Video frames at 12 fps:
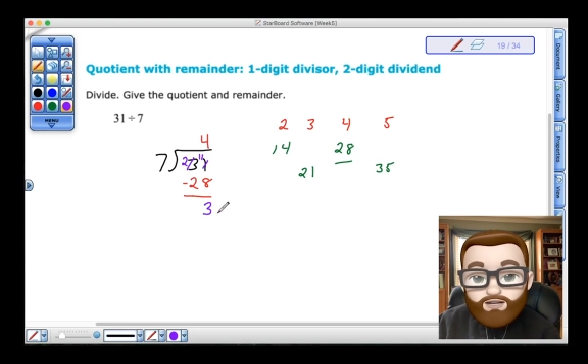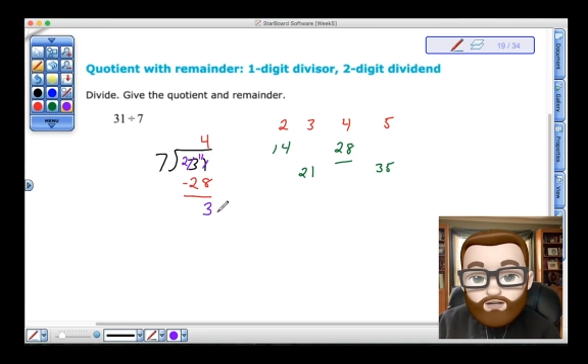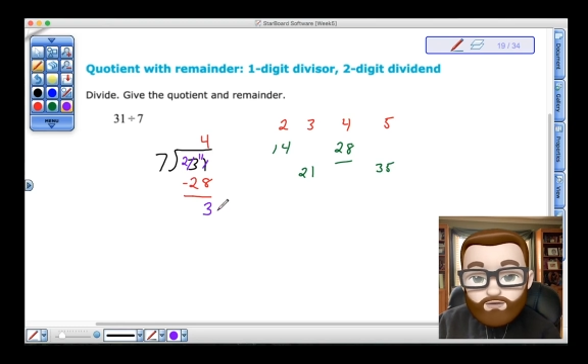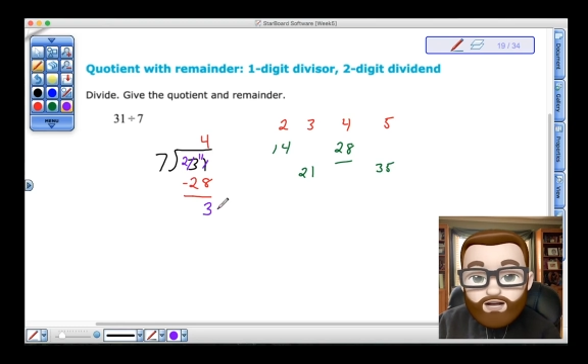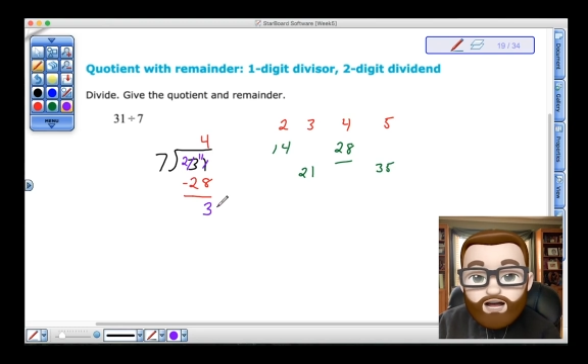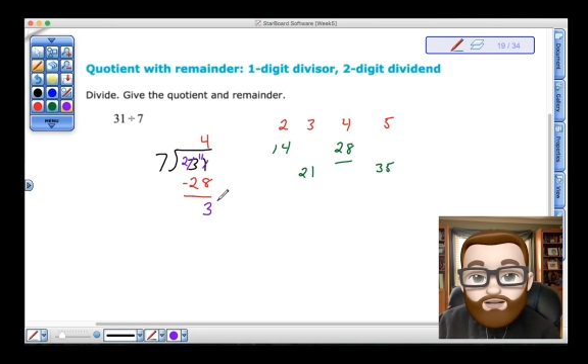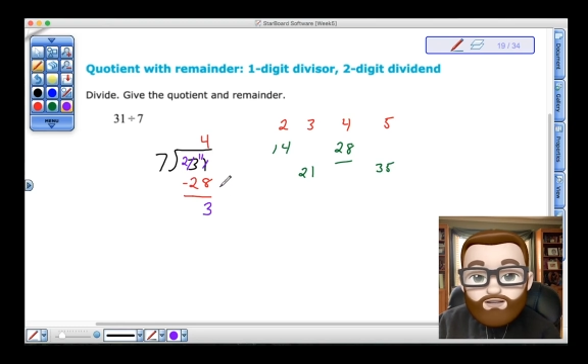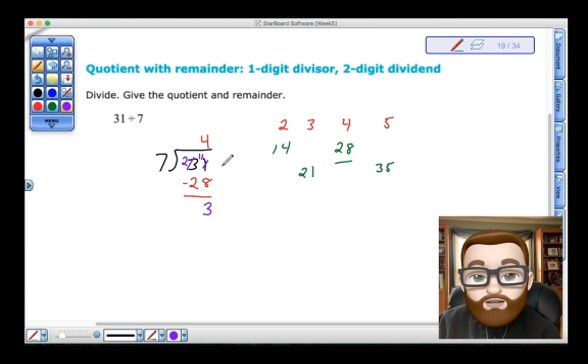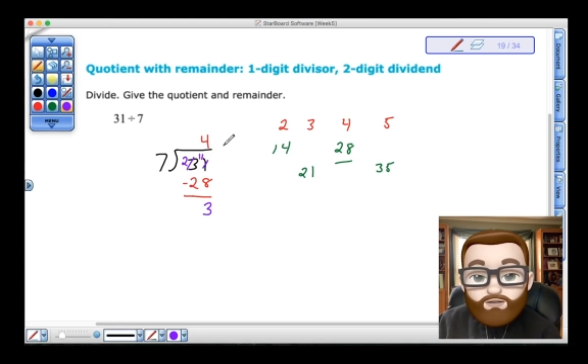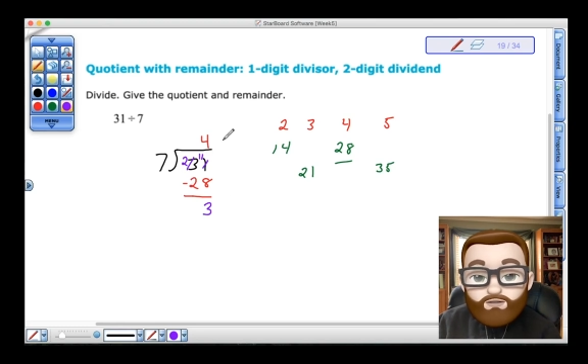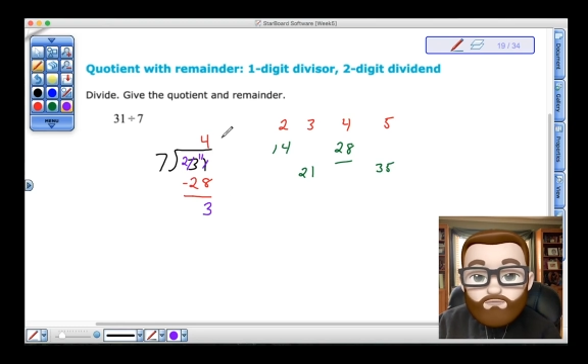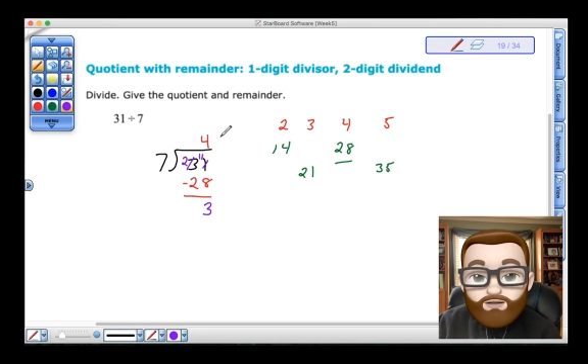so I have a
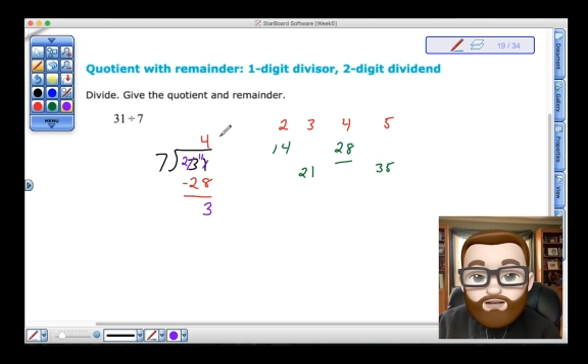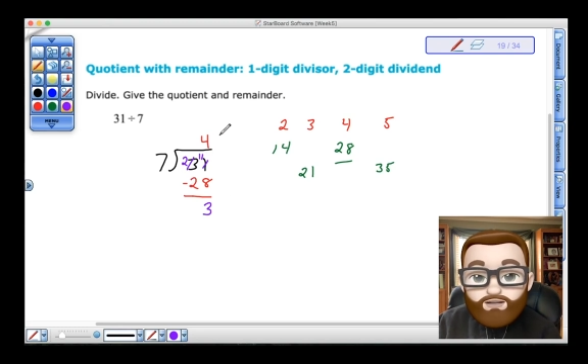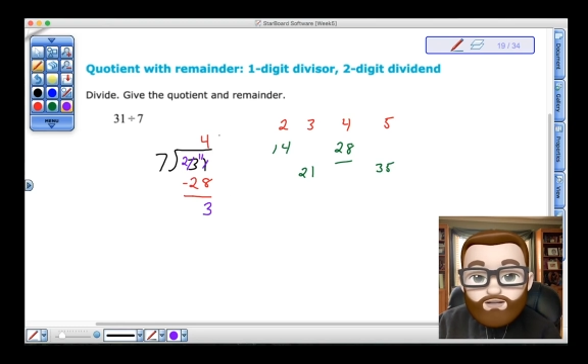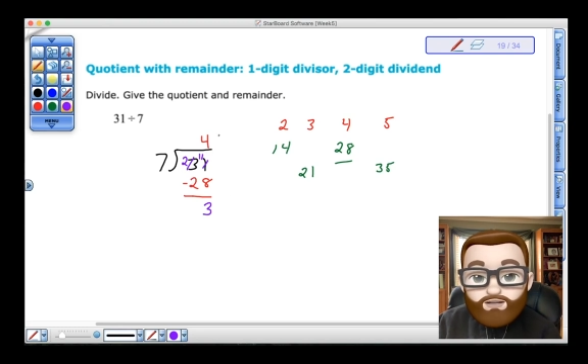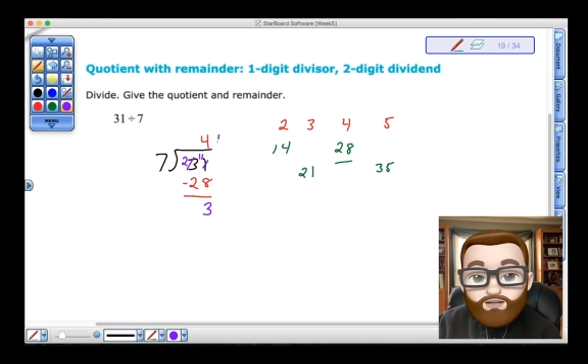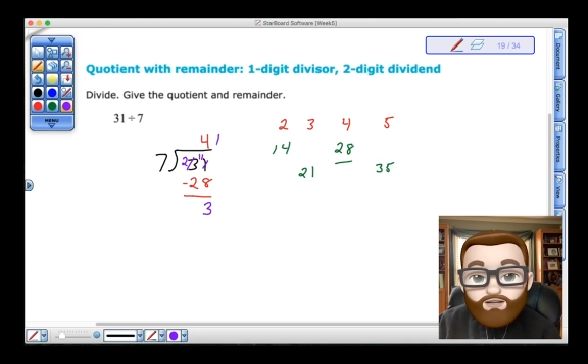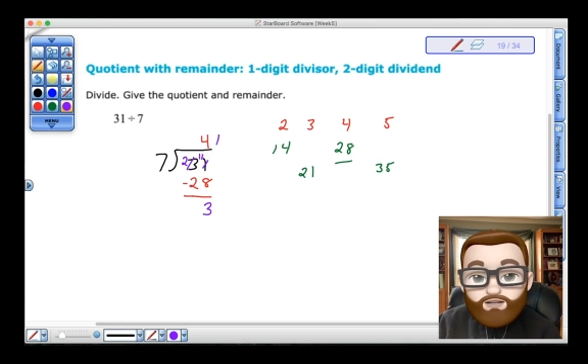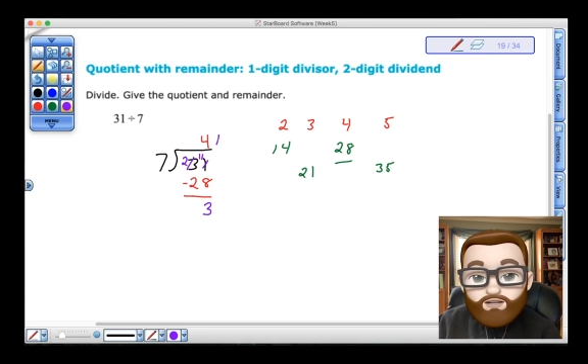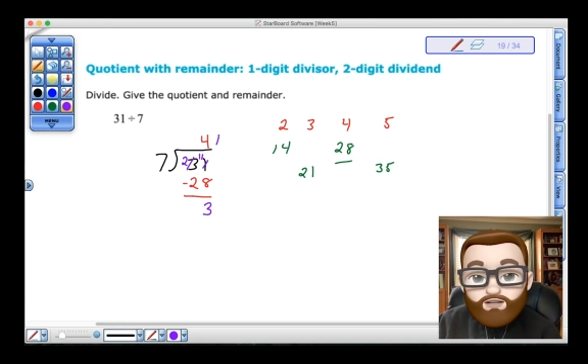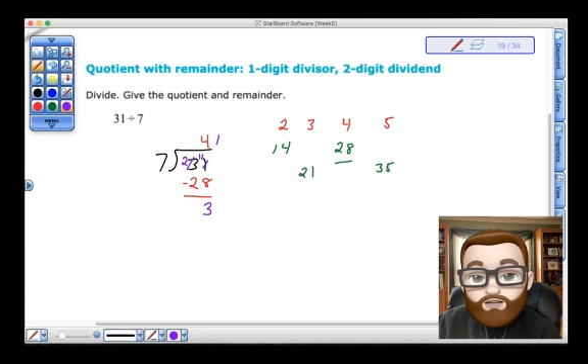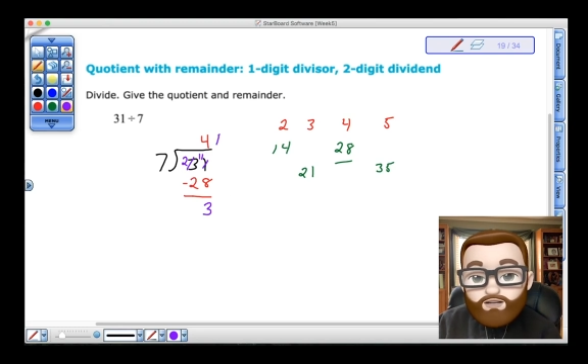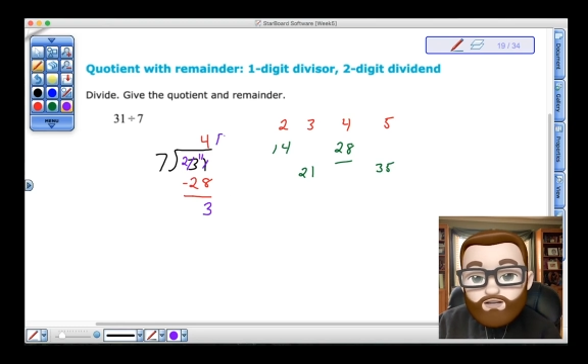remainder
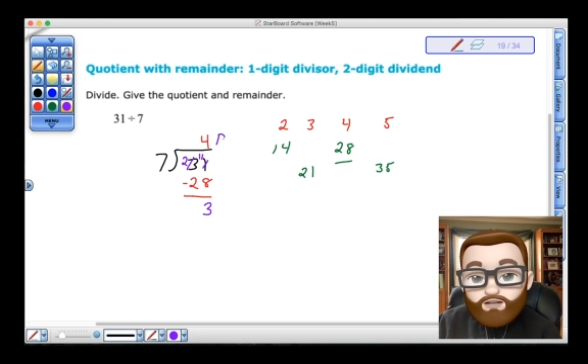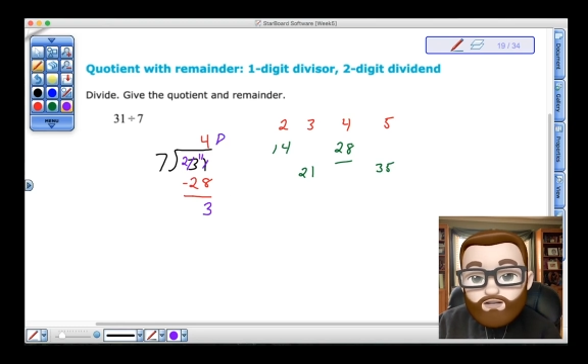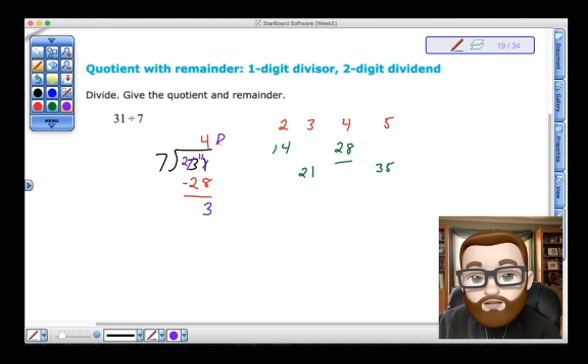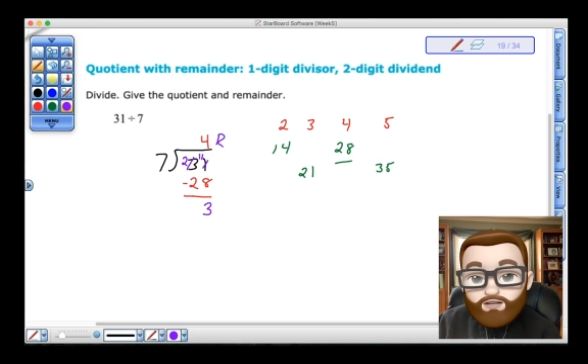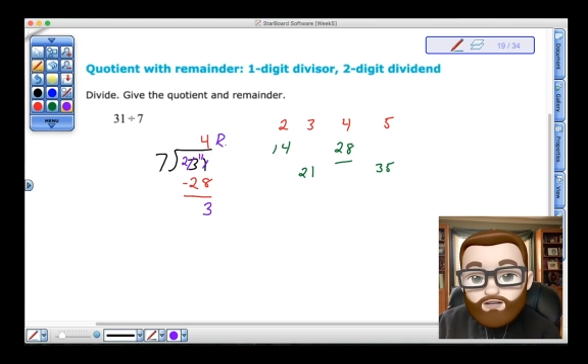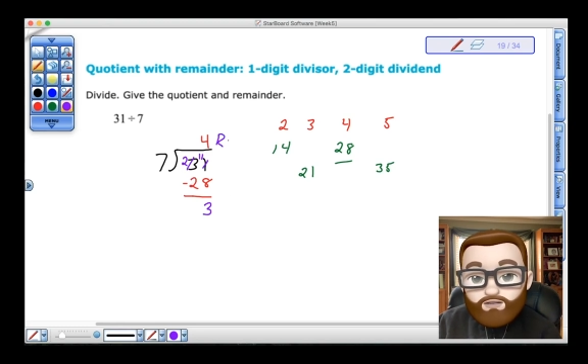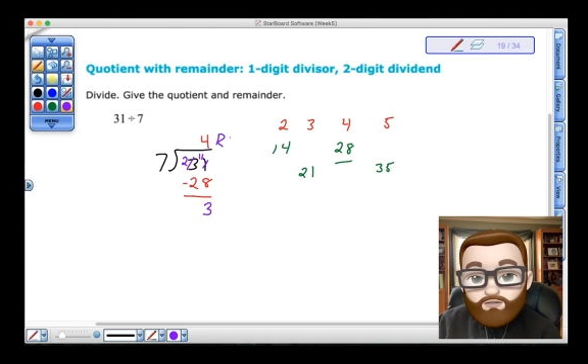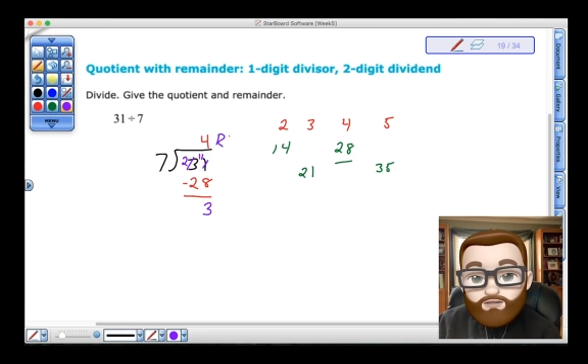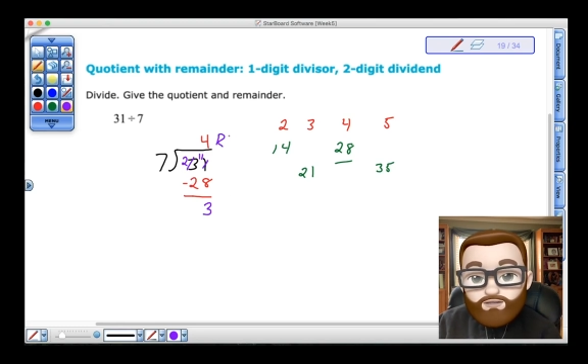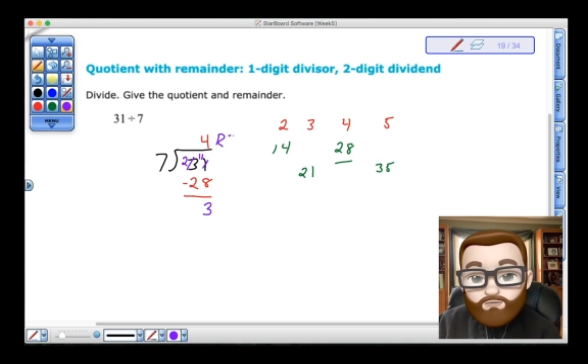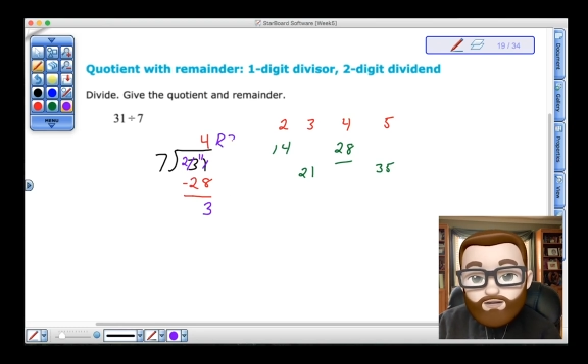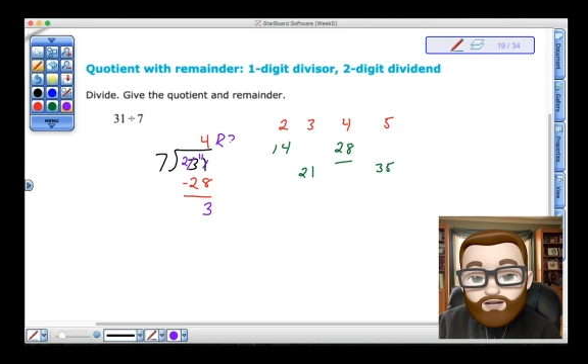of
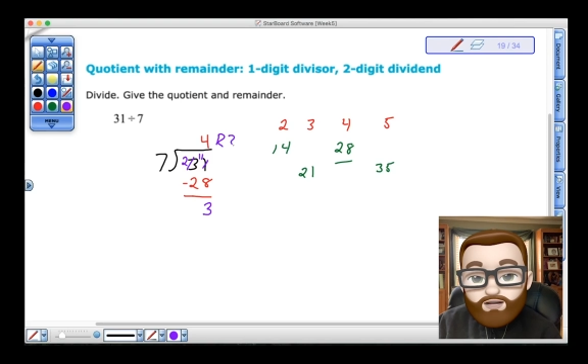3.